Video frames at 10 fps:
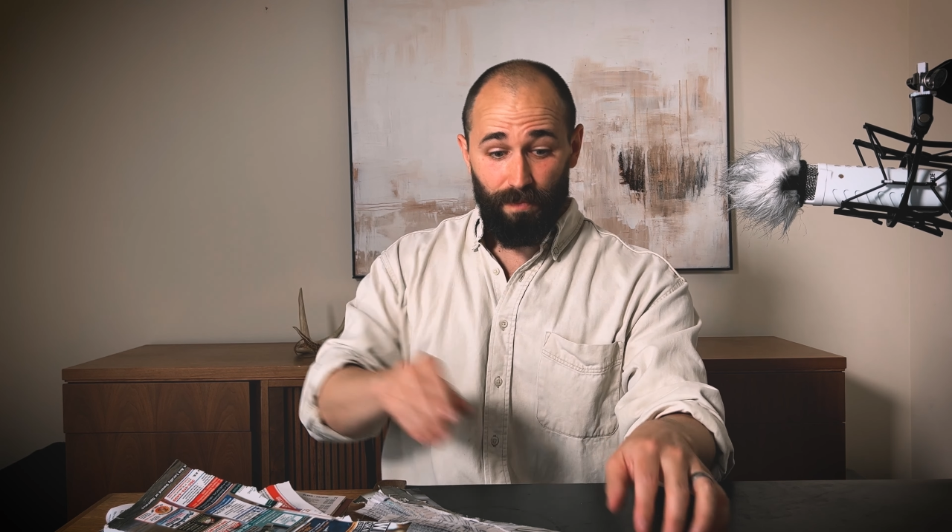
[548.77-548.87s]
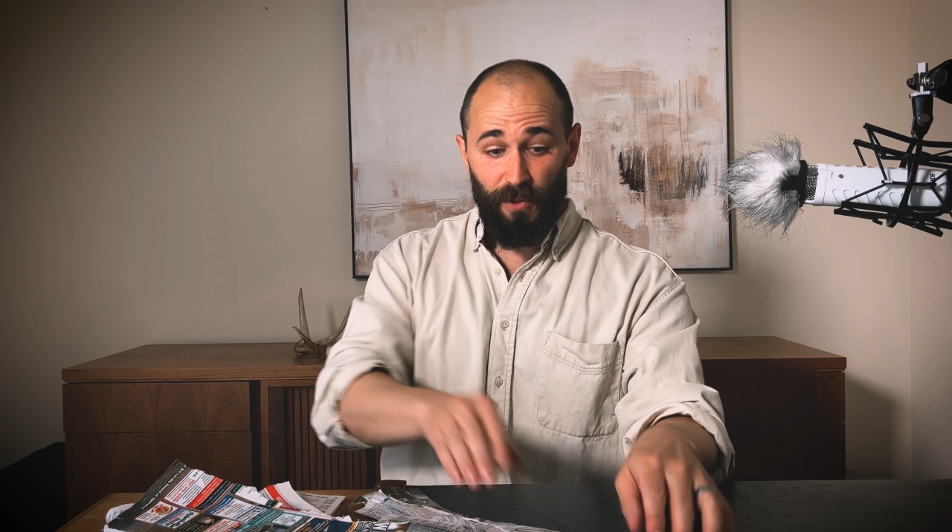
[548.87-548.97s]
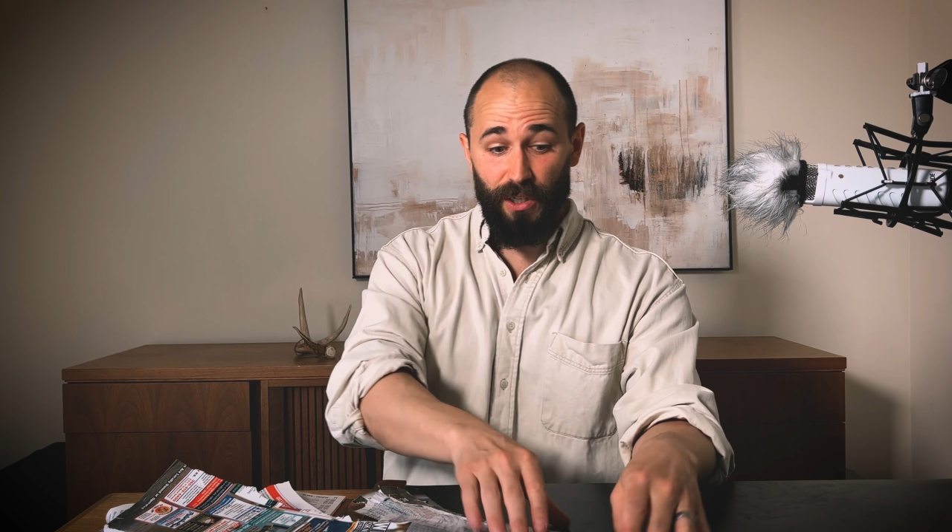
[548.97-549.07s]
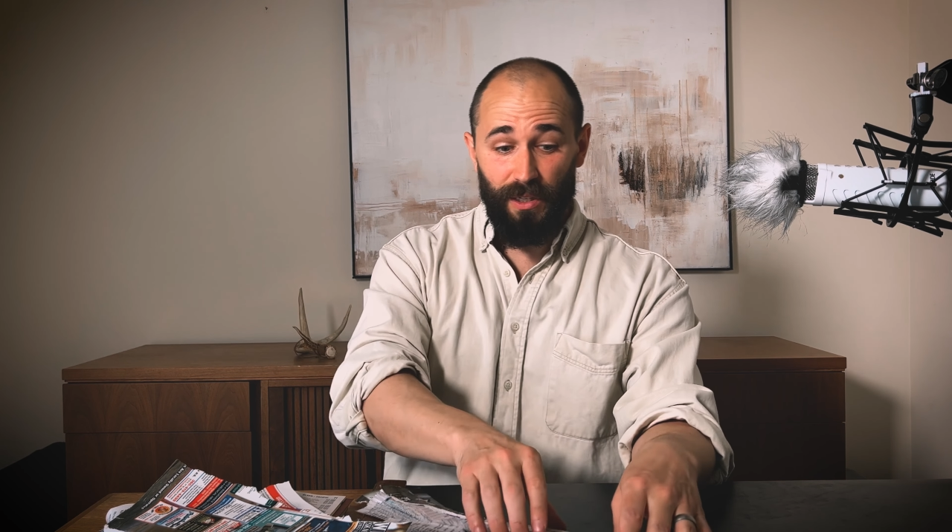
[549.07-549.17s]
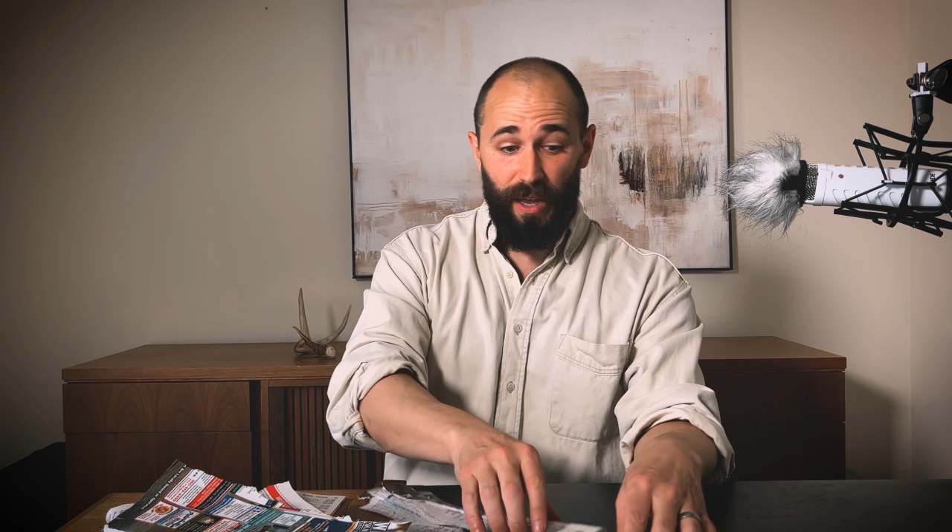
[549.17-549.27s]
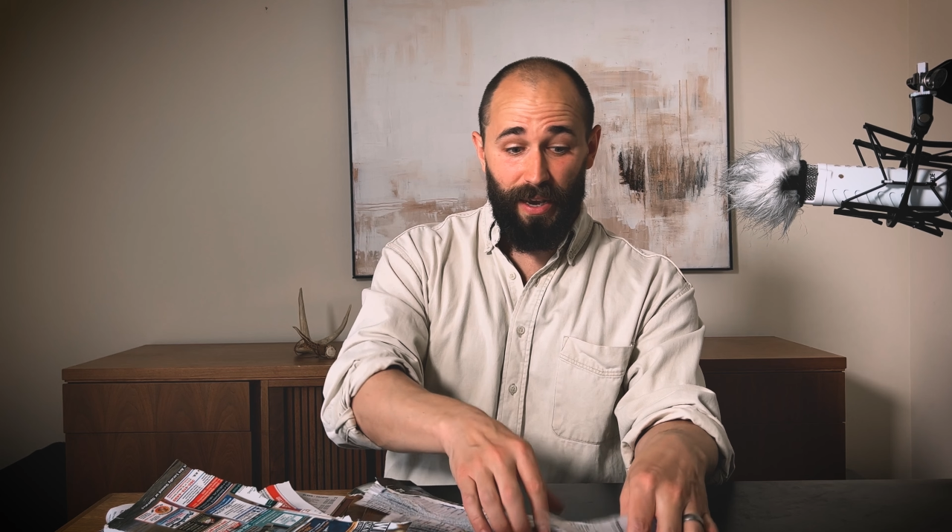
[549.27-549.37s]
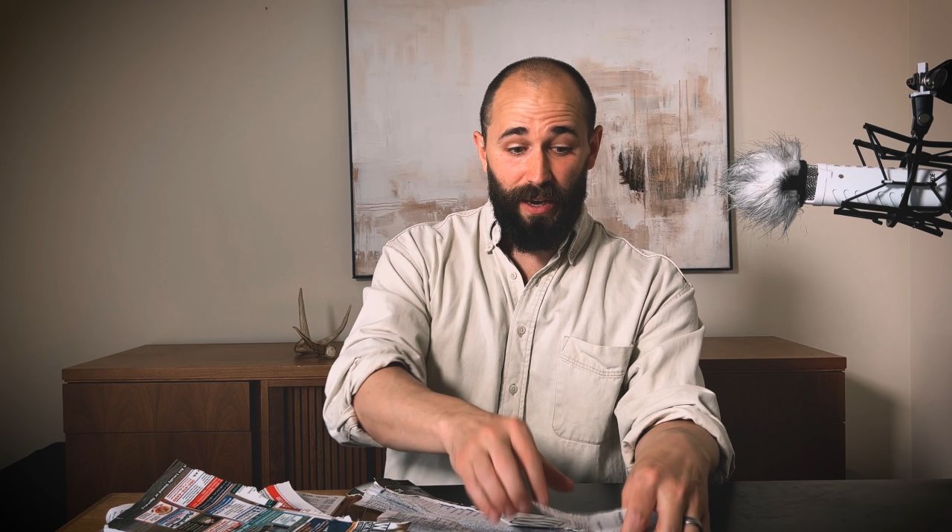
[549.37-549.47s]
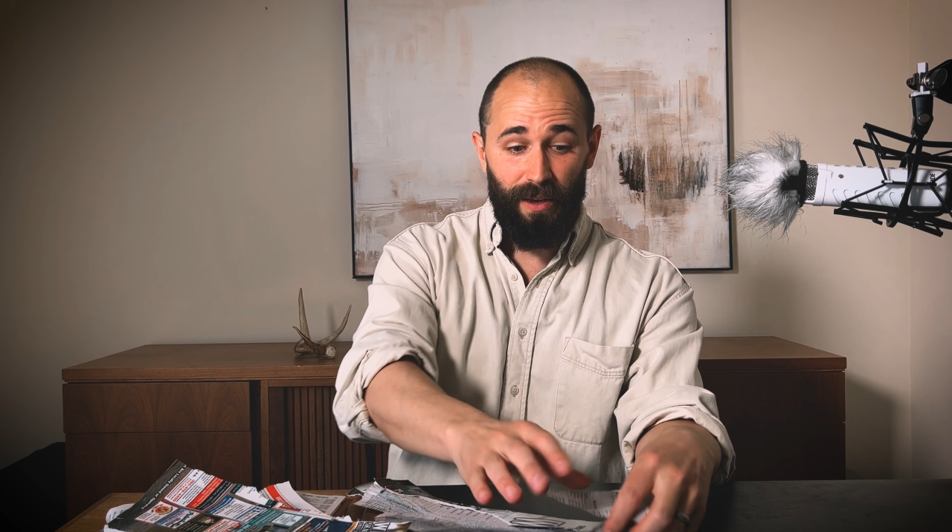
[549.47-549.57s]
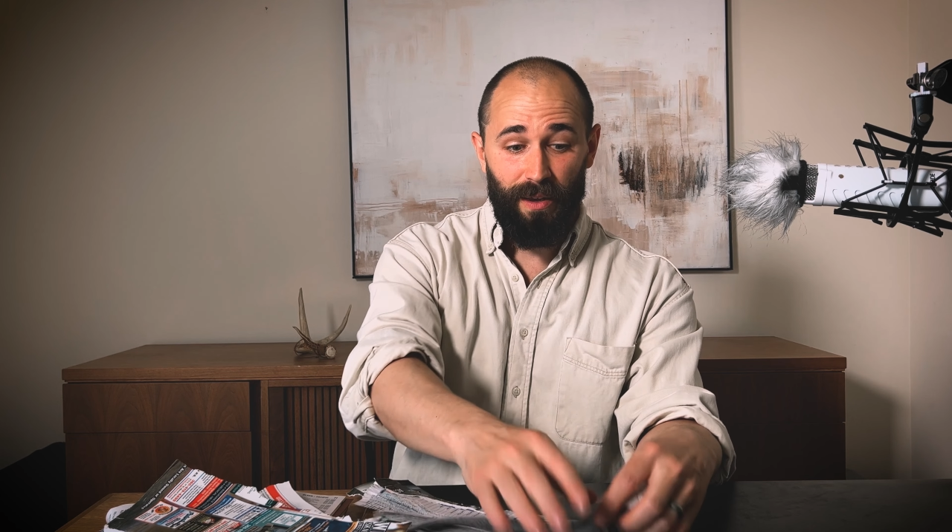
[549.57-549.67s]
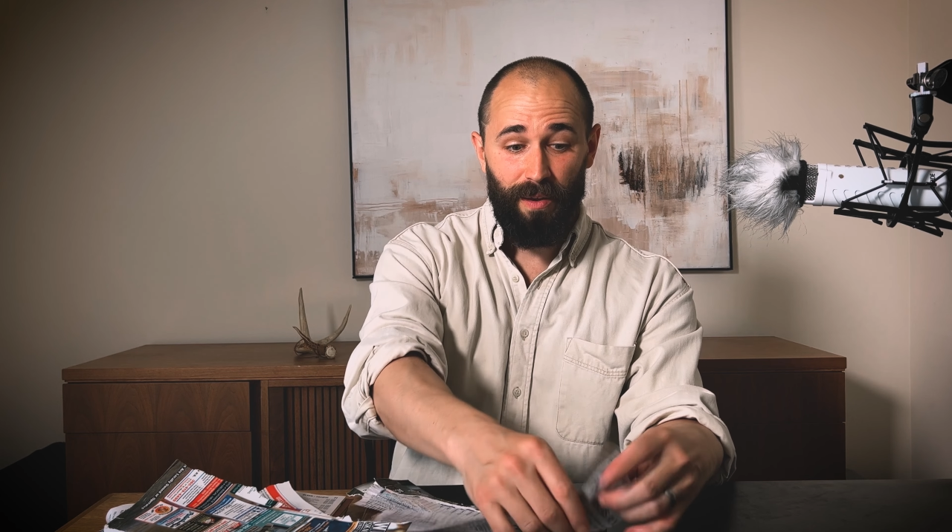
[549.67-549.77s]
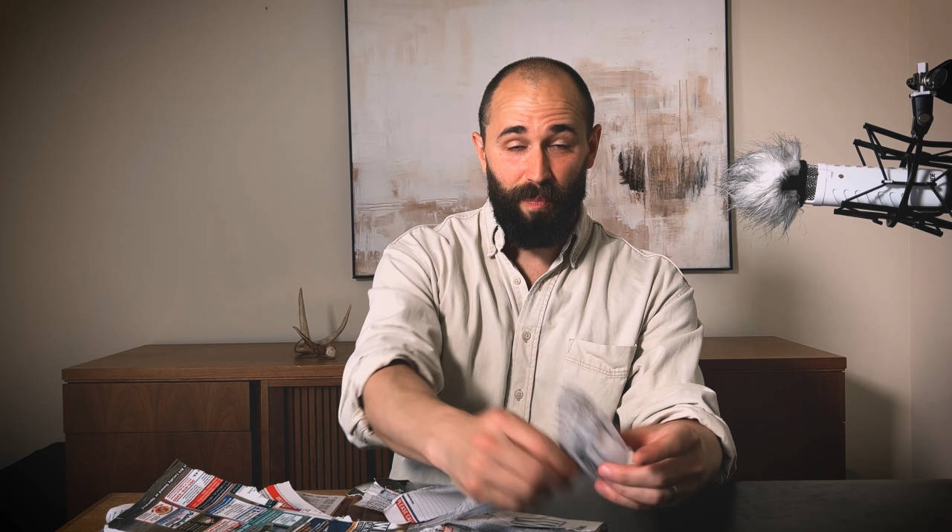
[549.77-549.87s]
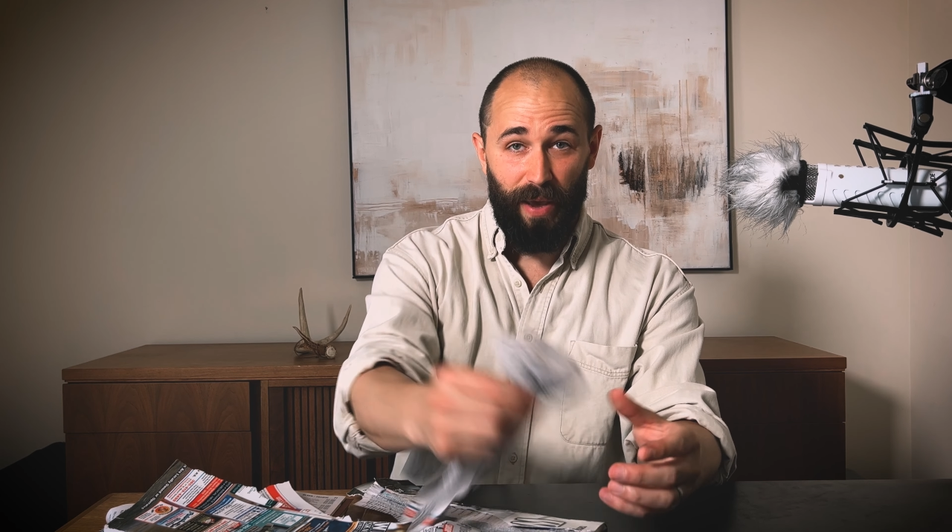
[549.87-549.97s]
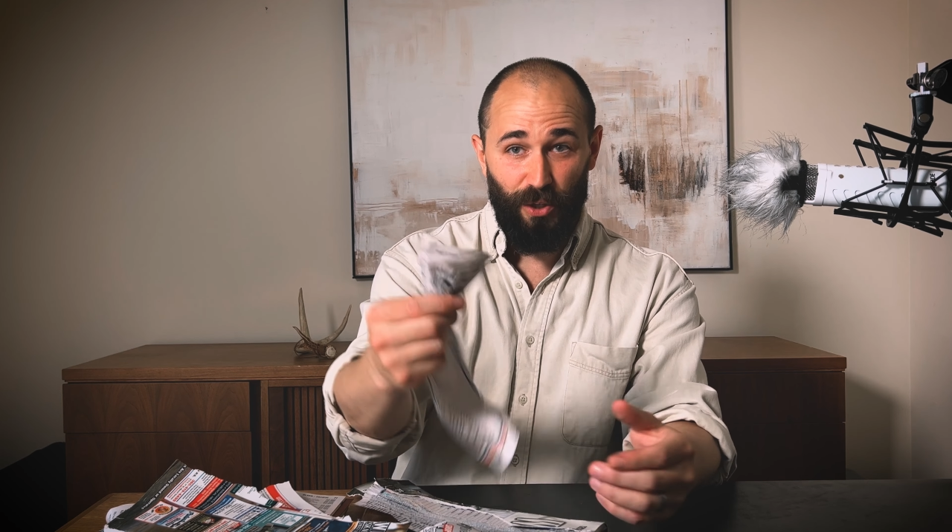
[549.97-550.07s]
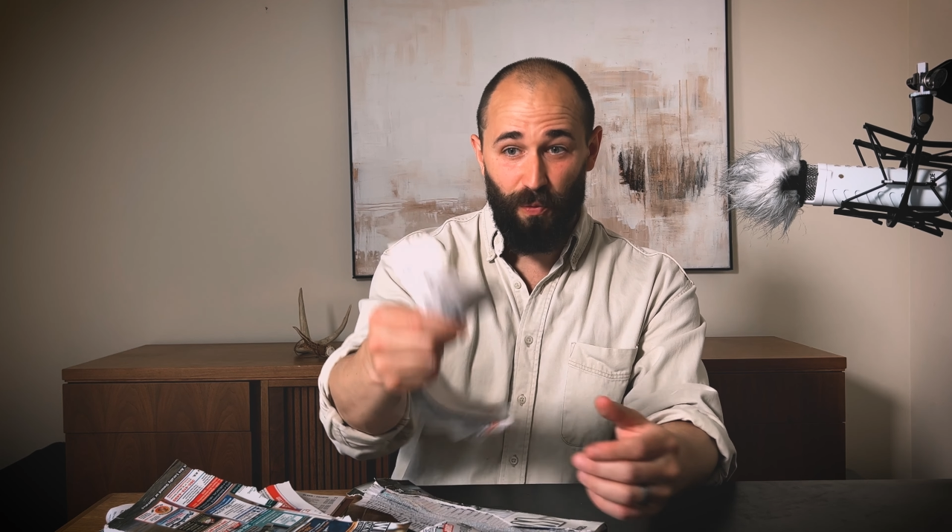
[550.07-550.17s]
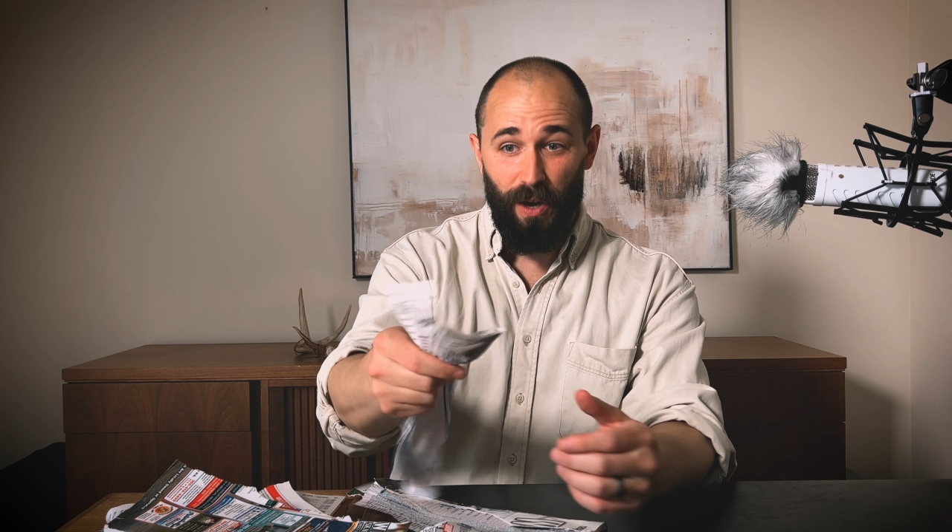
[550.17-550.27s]
just like
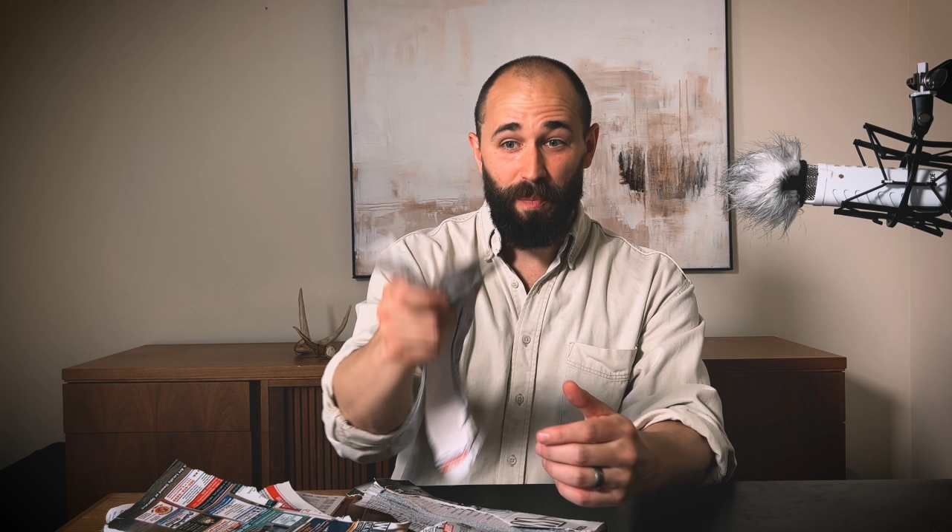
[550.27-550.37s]
page one,